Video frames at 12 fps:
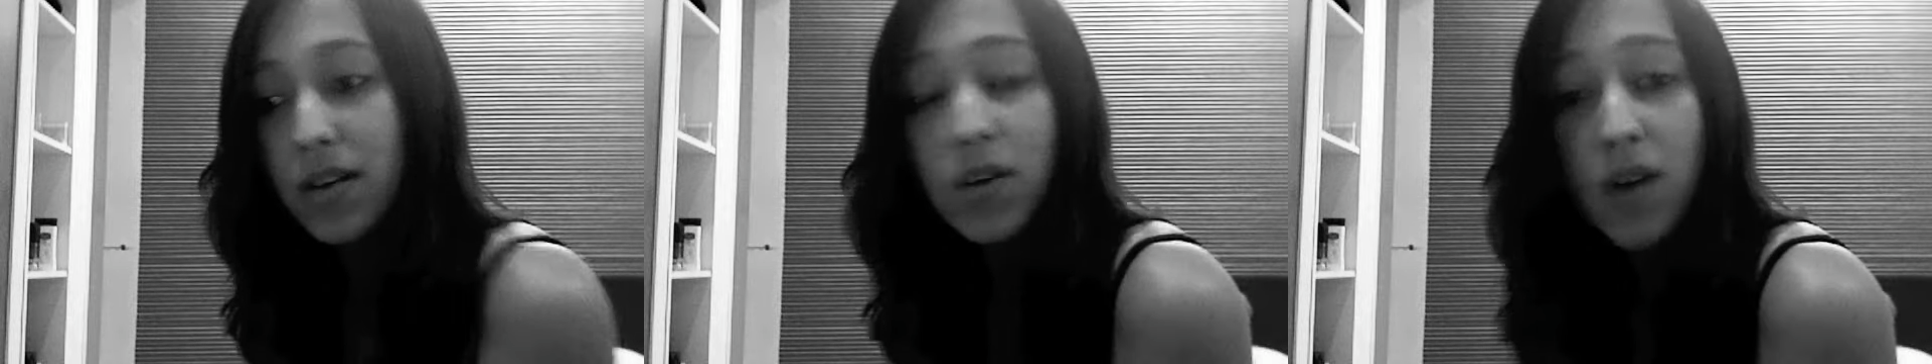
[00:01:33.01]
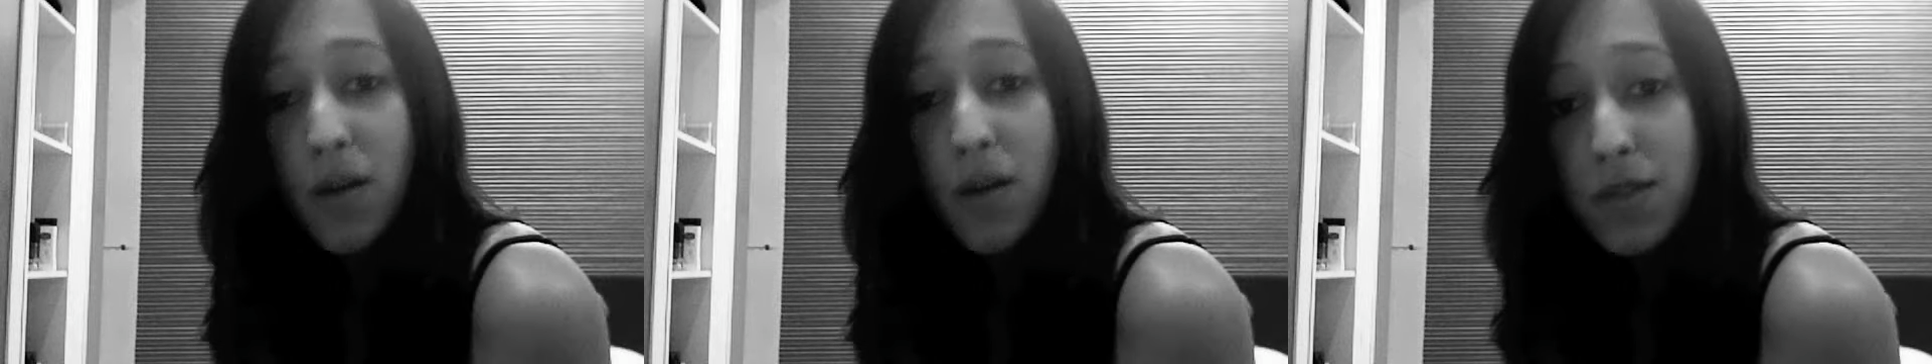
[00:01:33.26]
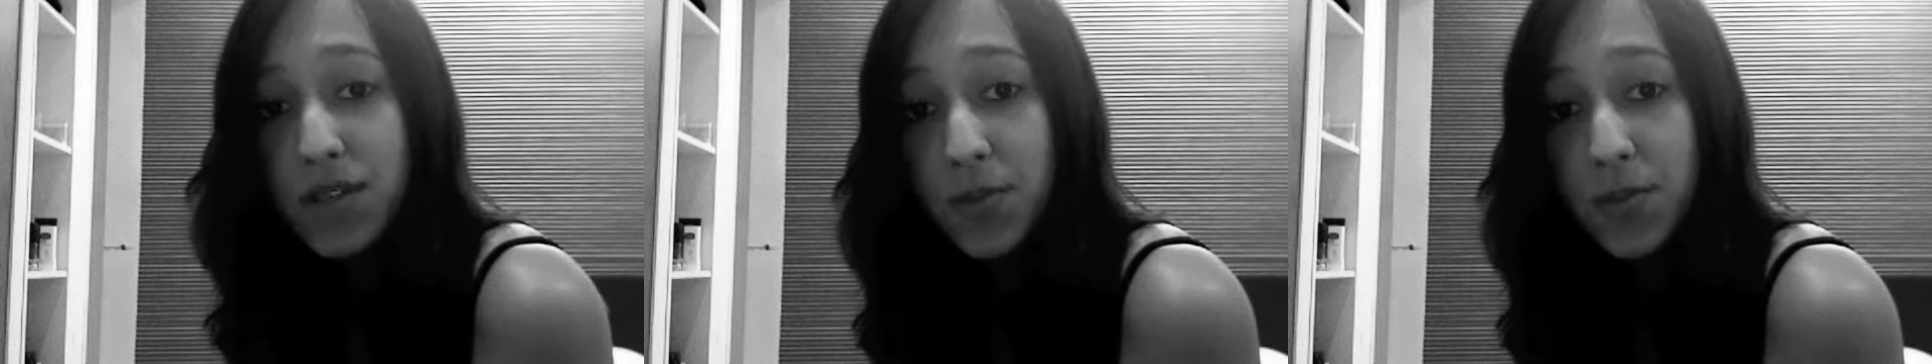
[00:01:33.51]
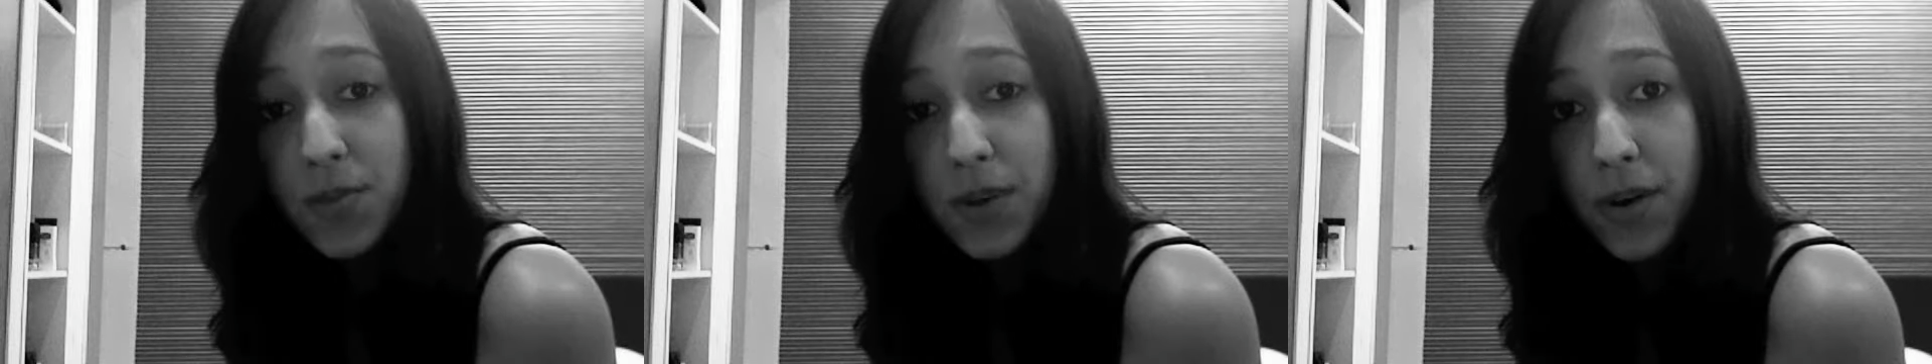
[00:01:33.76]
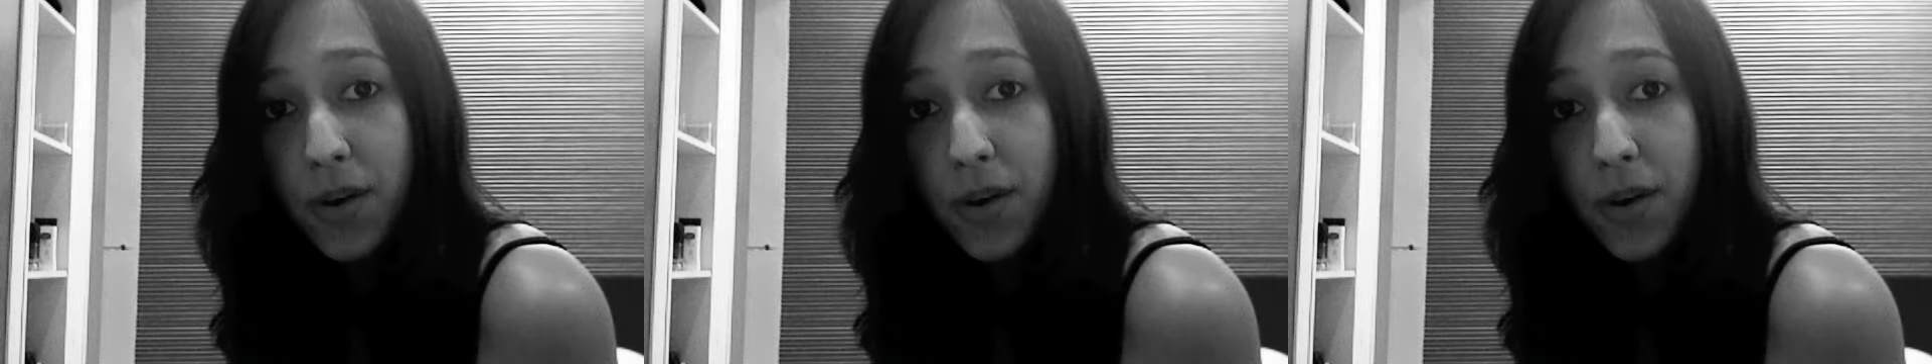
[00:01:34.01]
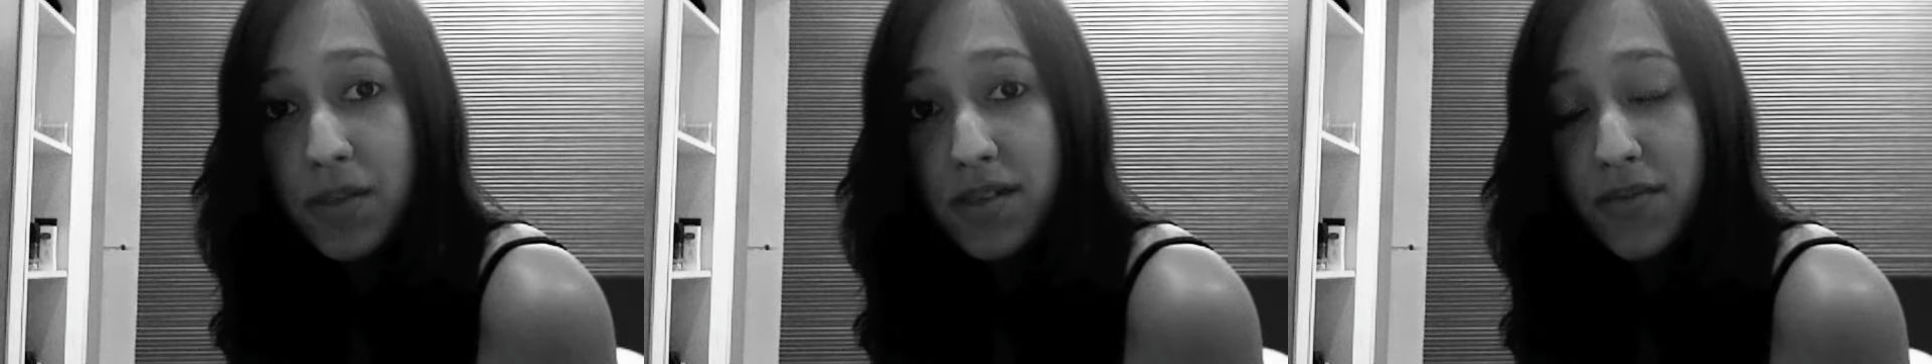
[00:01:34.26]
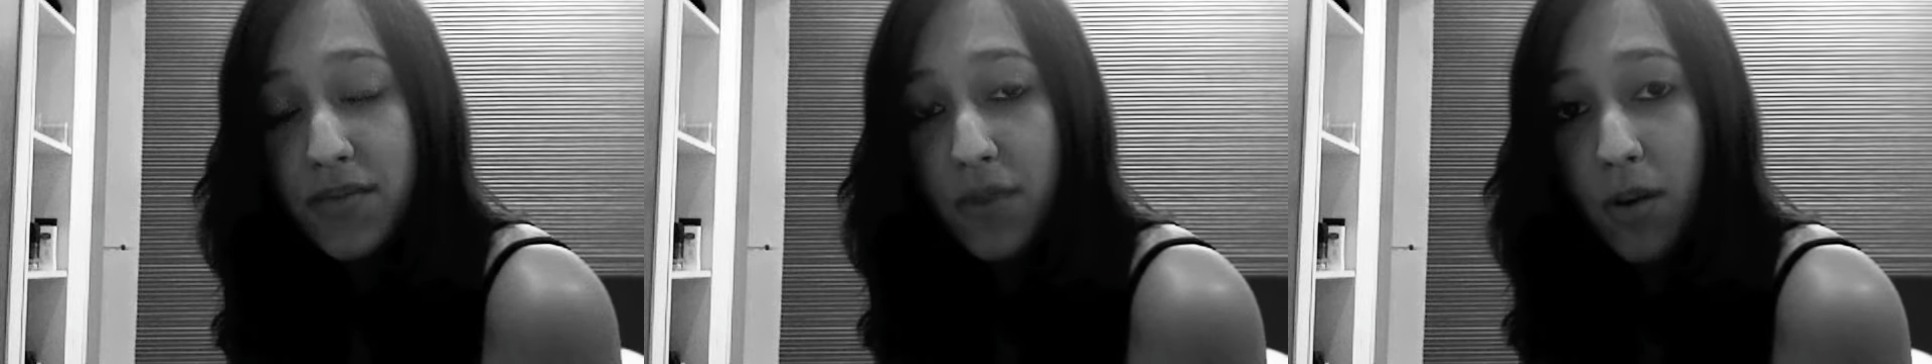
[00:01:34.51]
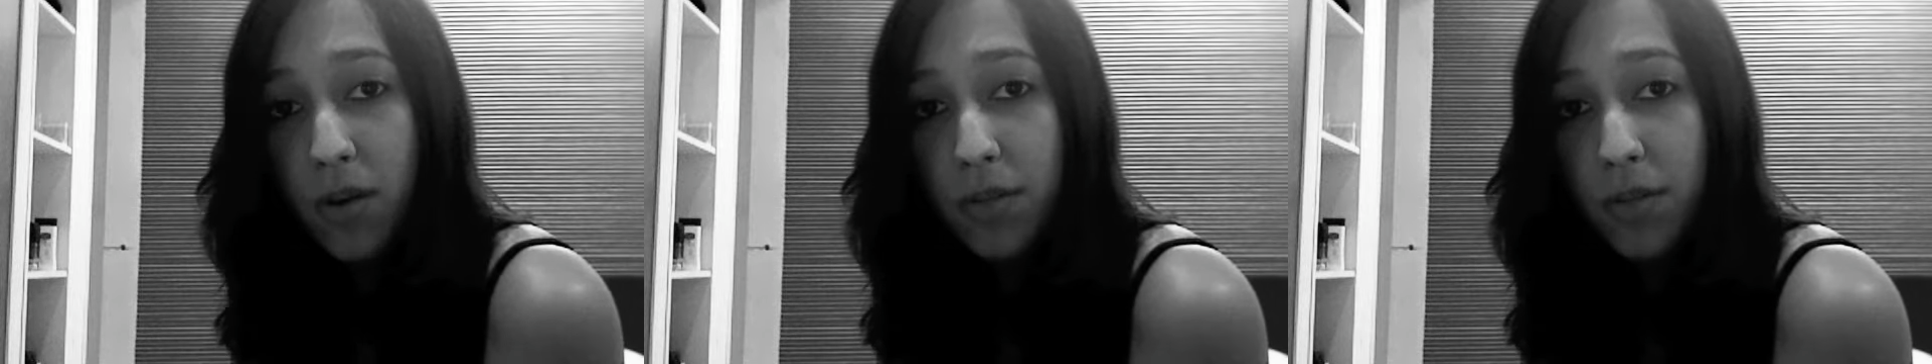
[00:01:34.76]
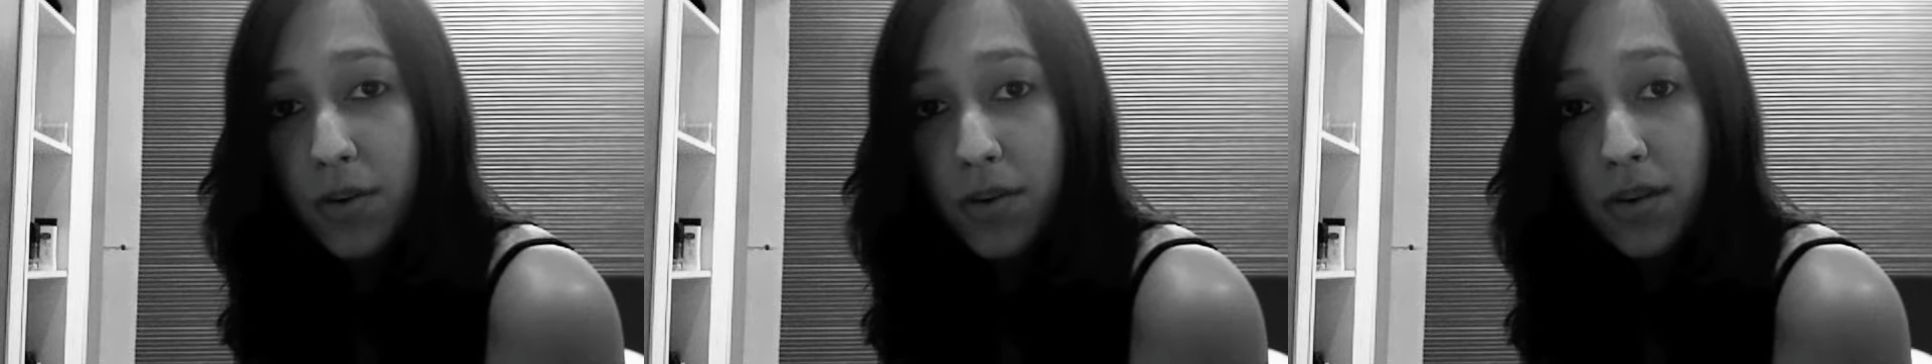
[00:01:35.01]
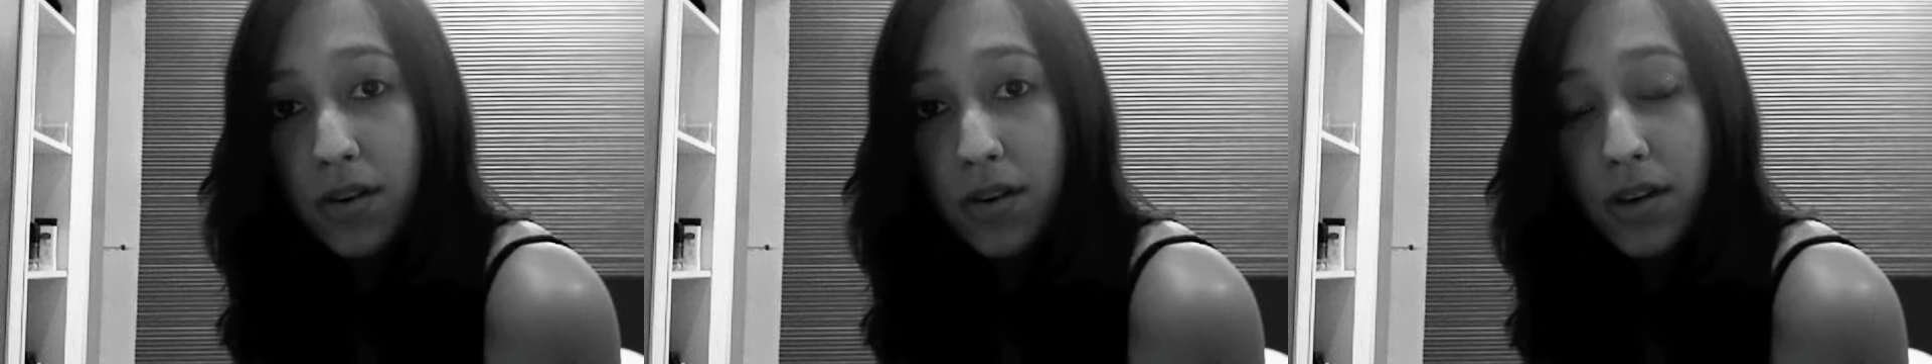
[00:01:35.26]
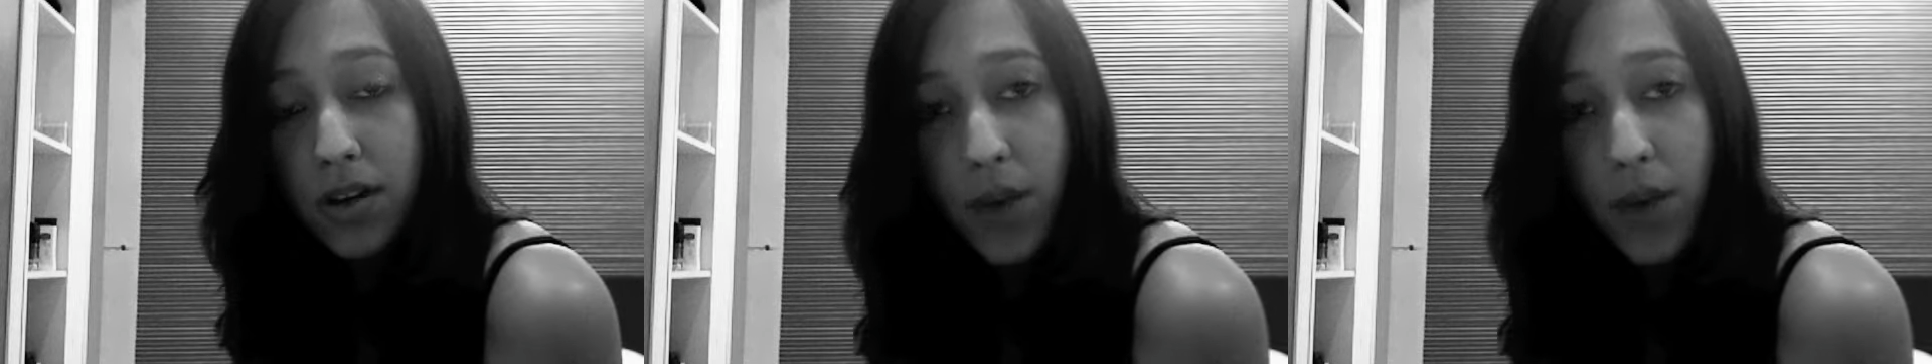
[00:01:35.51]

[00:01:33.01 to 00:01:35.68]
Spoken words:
call me stupid or misinformed or,